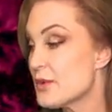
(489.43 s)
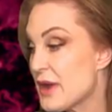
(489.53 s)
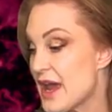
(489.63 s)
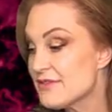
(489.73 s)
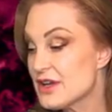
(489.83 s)
and
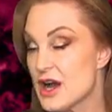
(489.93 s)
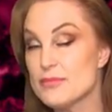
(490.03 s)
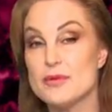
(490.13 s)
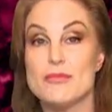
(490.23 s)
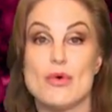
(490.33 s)
we have a
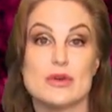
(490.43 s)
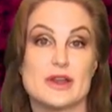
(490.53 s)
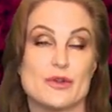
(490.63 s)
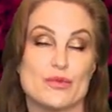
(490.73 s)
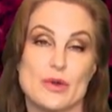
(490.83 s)
couple more
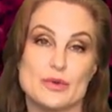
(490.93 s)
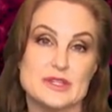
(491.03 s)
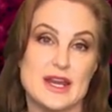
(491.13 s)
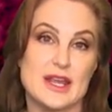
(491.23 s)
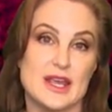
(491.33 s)
that are
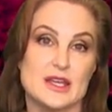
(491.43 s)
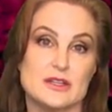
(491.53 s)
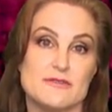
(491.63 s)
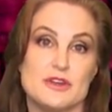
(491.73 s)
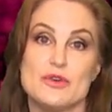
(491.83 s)
rotating
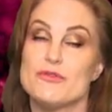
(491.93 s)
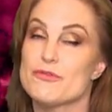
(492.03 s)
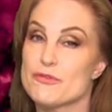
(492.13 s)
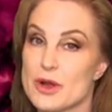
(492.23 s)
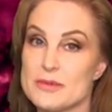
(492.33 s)
into view
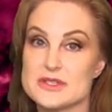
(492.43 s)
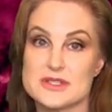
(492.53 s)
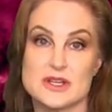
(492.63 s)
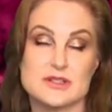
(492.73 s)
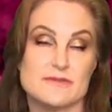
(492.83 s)
from the
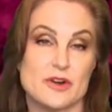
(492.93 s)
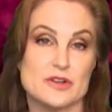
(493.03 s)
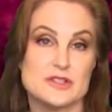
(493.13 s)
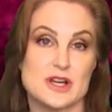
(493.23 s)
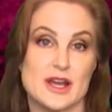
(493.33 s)
sun's
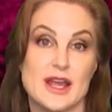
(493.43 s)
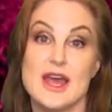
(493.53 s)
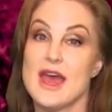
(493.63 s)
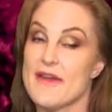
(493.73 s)
far side,